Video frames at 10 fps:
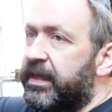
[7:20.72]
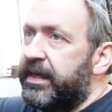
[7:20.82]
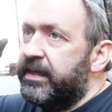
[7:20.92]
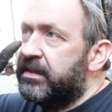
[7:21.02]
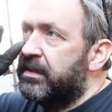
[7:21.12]

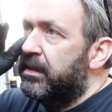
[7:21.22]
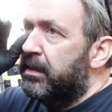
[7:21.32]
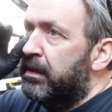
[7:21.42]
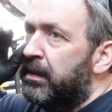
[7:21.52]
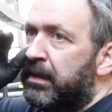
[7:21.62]
these.
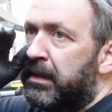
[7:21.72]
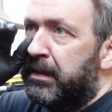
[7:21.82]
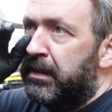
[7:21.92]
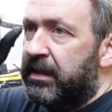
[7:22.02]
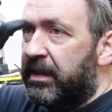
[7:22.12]

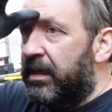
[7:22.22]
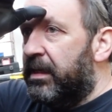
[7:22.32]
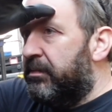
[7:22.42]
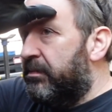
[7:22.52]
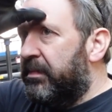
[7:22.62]

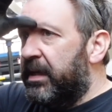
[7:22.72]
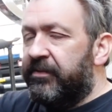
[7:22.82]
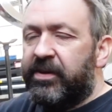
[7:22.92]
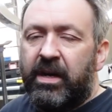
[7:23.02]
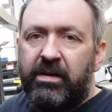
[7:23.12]
And
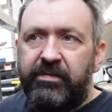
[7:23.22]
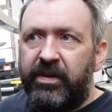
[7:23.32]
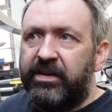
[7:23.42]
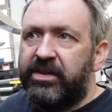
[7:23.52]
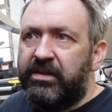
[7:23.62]
if I can't
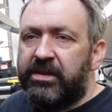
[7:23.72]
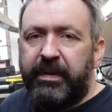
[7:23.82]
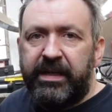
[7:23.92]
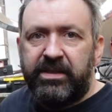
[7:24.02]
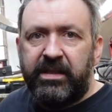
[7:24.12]
find 2 to
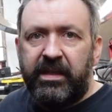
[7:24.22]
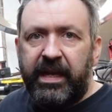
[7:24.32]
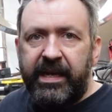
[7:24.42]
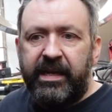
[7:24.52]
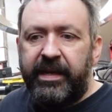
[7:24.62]
match the
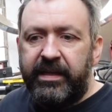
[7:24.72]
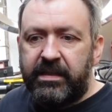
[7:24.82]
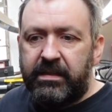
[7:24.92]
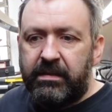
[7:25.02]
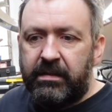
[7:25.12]

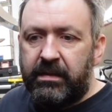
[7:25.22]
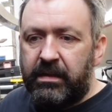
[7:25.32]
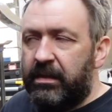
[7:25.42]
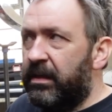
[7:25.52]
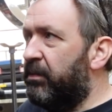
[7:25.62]
Enkeys,
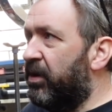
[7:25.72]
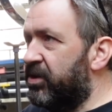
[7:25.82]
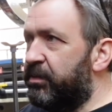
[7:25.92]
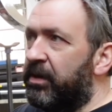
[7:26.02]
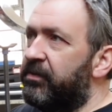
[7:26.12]
I might
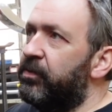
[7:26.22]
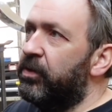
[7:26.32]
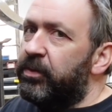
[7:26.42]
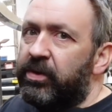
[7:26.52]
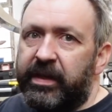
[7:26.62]
just buy
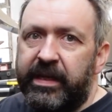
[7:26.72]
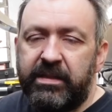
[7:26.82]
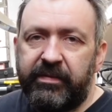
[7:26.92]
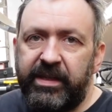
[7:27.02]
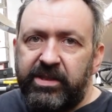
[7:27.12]
4 more of these
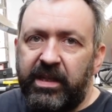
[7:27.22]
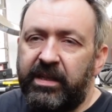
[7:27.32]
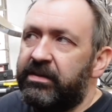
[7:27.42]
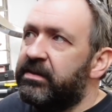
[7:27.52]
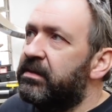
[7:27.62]
eventually,
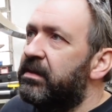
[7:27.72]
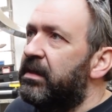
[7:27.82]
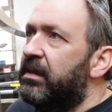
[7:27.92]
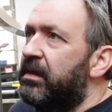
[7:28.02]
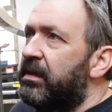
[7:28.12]
because
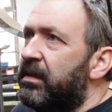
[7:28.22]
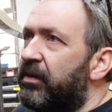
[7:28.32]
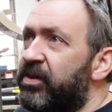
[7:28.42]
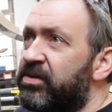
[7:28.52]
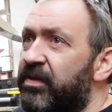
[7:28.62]

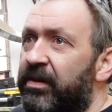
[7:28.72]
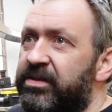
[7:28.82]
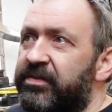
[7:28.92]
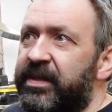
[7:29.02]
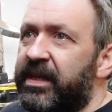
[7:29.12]
I've used
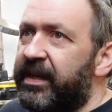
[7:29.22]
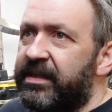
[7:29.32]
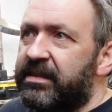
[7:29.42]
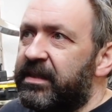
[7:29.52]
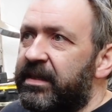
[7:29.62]
Rotor for
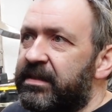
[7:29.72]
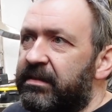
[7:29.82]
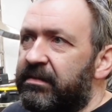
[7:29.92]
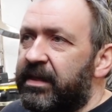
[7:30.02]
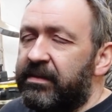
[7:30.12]
years and years,
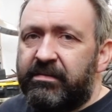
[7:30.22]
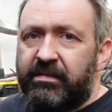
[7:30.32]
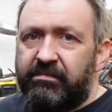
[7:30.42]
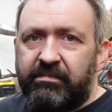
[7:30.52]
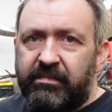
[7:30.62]
and they're
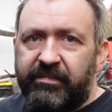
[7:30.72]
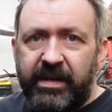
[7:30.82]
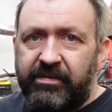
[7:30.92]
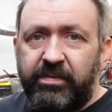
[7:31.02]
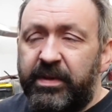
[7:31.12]

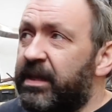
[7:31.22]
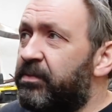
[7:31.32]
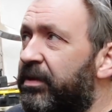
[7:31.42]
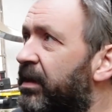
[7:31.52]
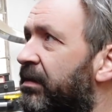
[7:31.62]
very friendly, they're
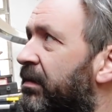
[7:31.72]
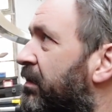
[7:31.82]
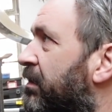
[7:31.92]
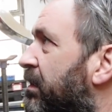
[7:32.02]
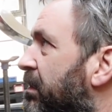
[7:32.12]
brilliant.
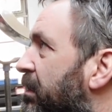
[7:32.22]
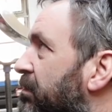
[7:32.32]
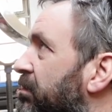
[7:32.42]
You know,